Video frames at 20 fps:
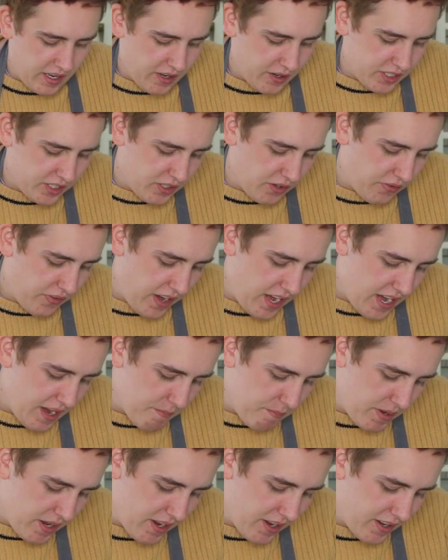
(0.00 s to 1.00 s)
or stuff in
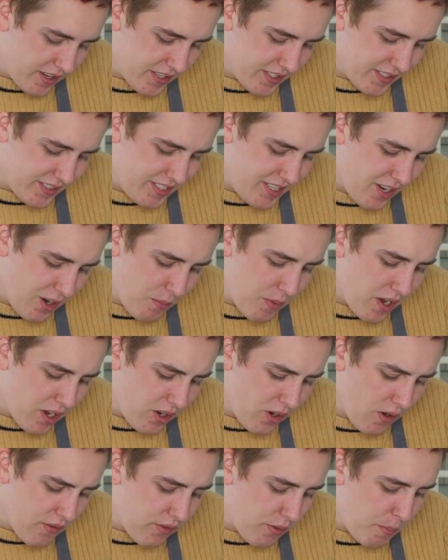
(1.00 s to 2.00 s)
it because, you know, we're
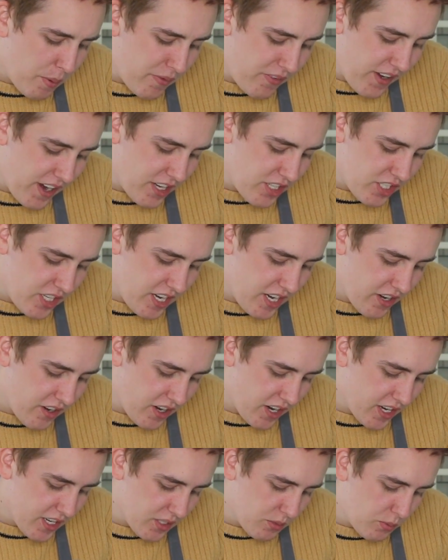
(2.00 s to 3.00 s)
not going for perfection here,
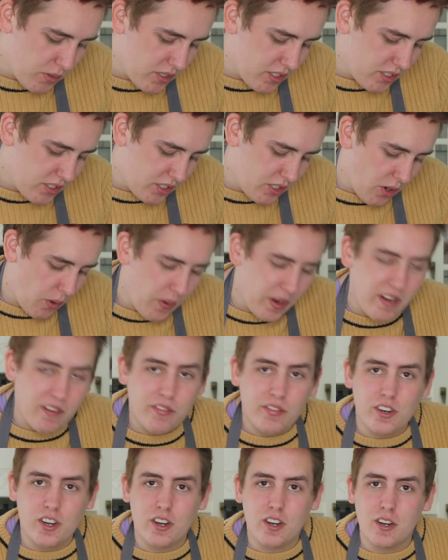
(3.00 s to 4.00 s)
guys. We're just going
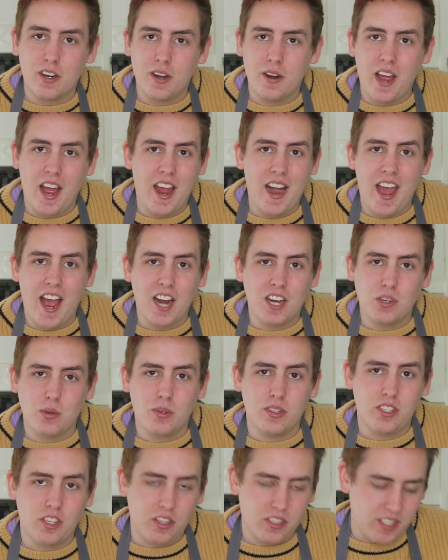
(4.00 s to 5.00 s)
for an
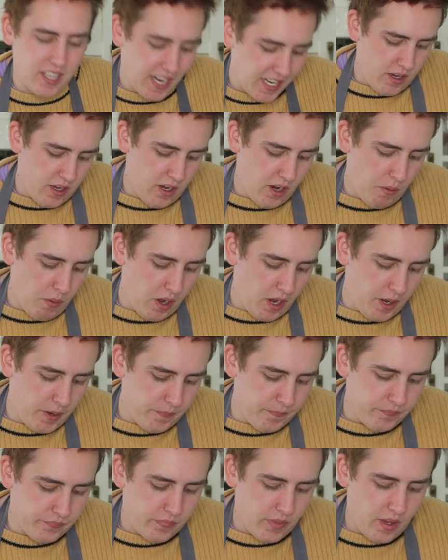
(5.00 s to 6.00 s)
actual success. You know
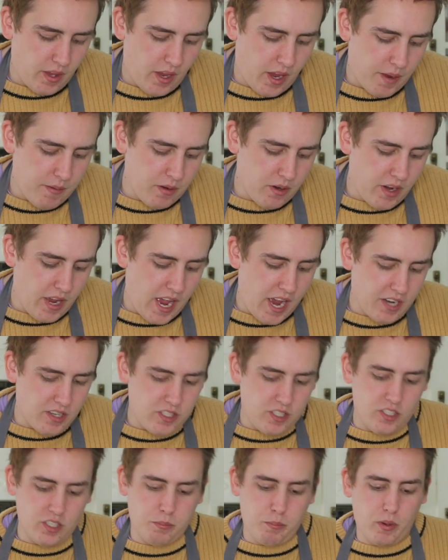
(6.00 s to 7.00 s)
what? I'm gonna
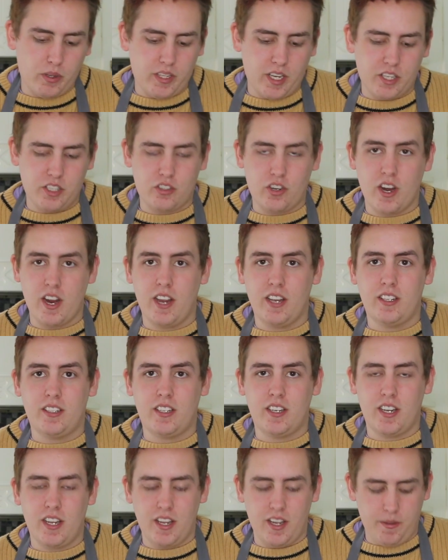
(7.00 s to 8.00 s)
actually just put that straight
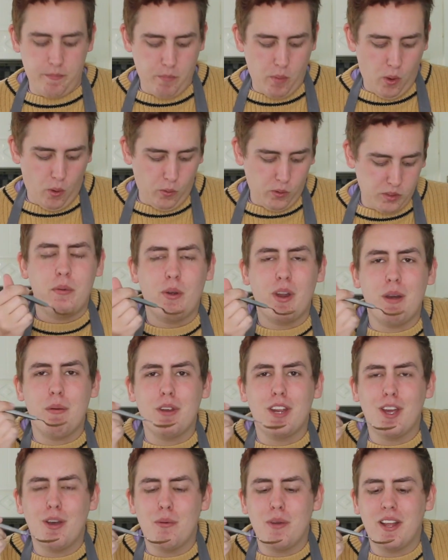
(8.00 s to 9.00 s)
into the mold. So here
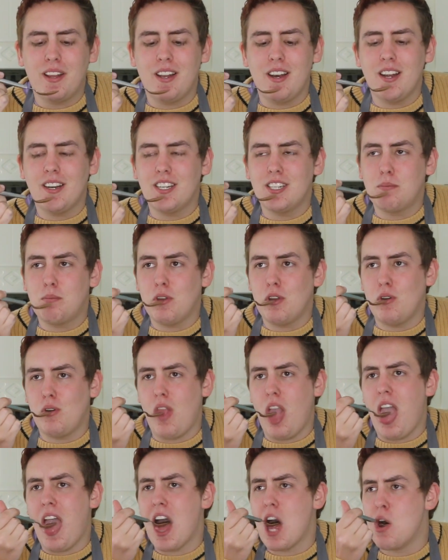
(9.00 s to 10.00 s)
we go, we have to lick the
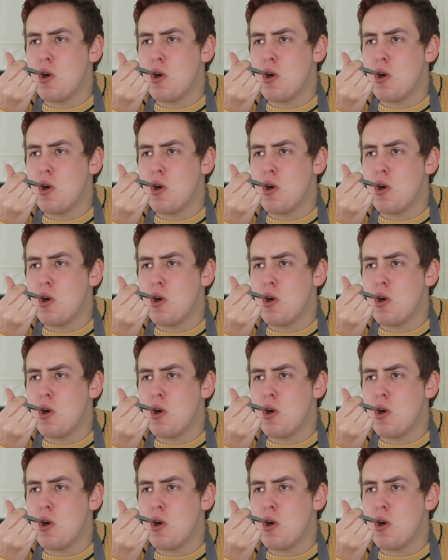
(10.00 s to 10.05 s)
spoon.